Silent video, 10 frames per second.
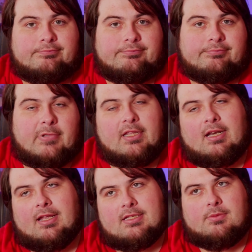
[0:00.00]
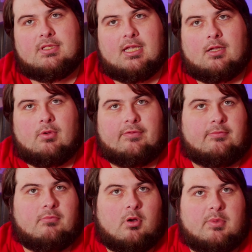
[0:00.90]
But then I guess it would take away
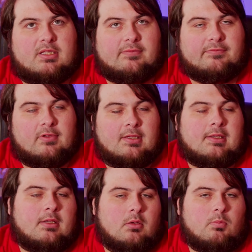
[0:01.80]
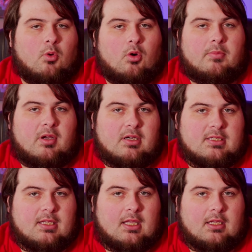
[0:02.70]
from moments of Boromir
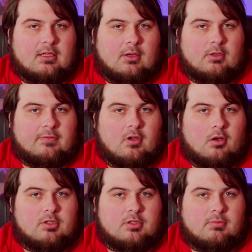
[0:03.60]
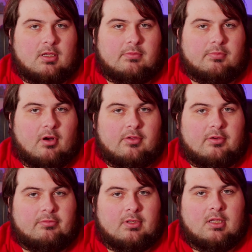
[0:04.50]
saying, I would have called you my
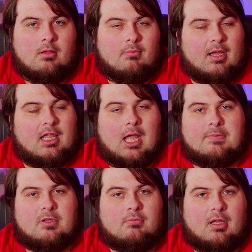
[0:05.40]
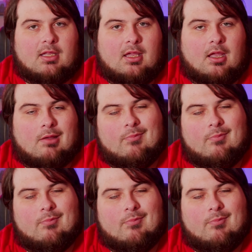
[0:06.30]
brother, my captain, my king.